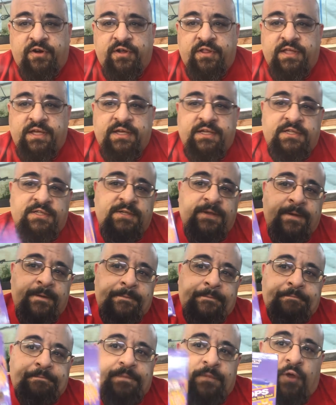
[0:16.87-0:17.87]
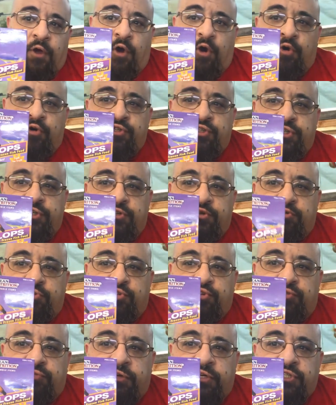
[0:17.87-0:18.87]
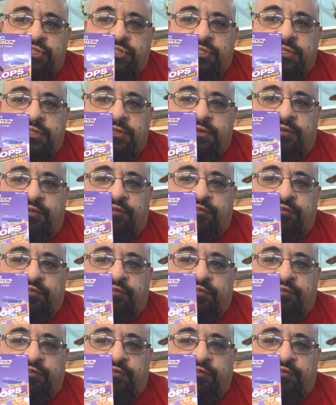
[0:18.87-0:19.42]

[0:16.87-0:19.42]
are these Ocean Nutrition